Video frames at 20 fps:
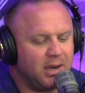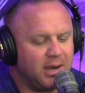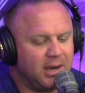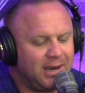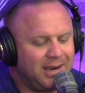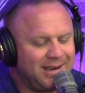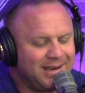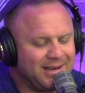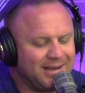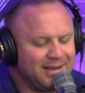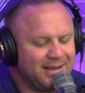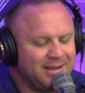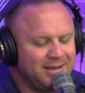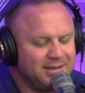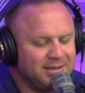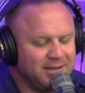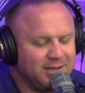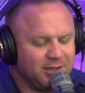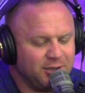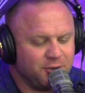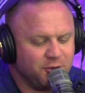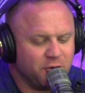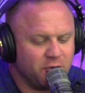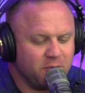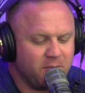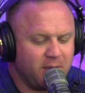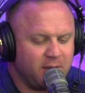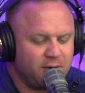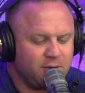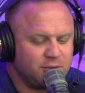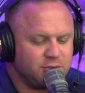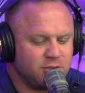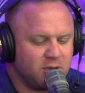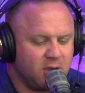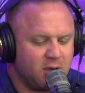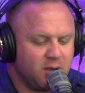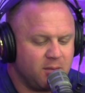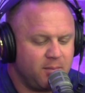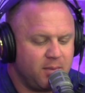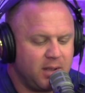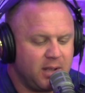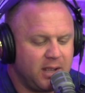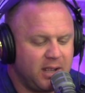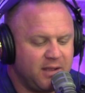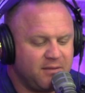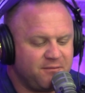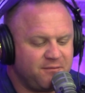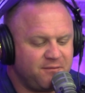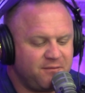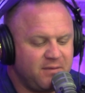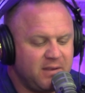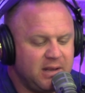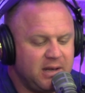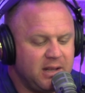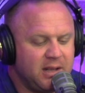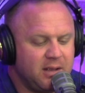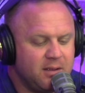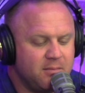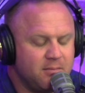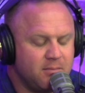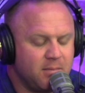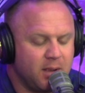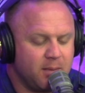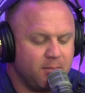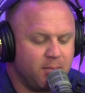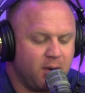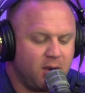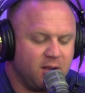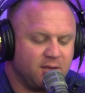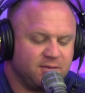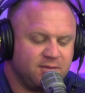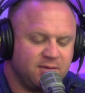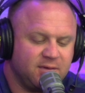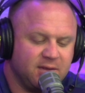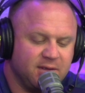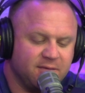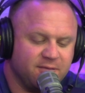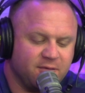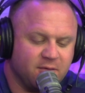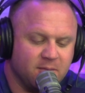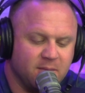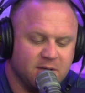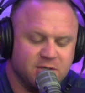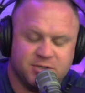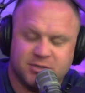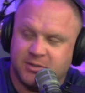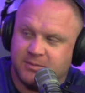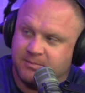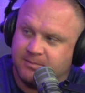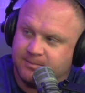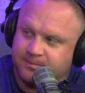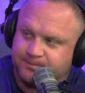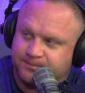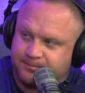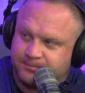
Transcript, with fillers: I need to do a better job at feeding my boss information.